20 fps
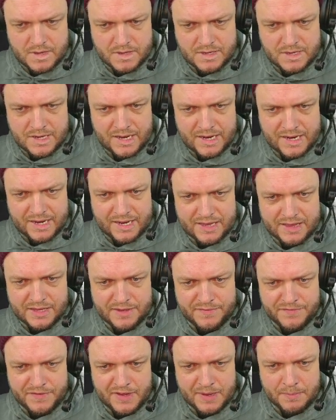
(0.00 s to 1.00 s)
Kind of get the
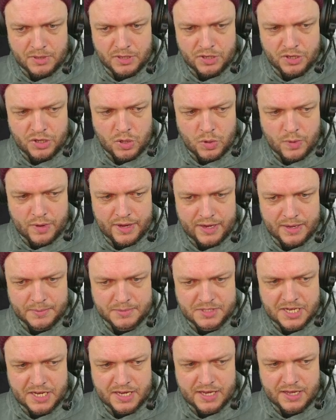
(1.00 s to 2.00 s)
Fable going. I'm
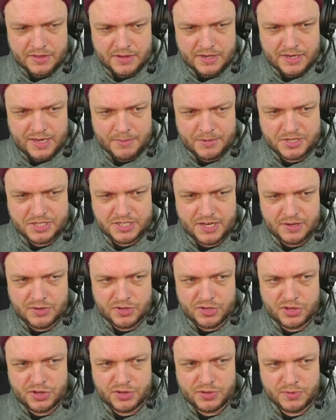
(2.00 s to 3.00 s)
taking the damage down to
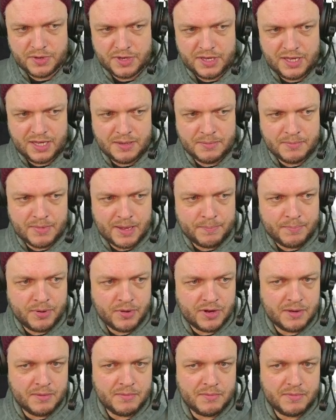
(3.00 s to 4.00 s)
3. My
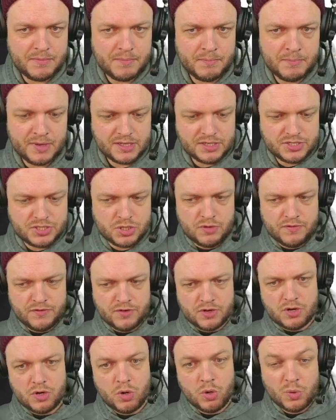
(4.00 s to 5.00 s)
opponent mills
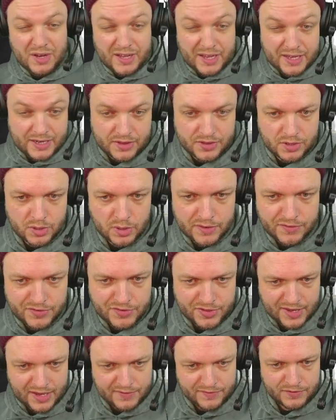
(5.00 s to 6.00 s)
over only another Goyf,
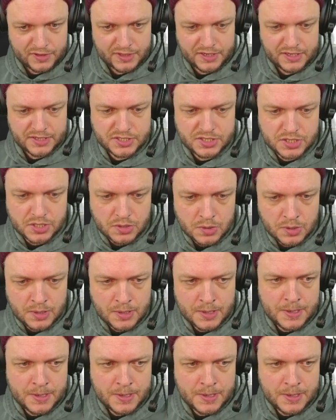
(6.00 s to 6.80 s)
thankfully, so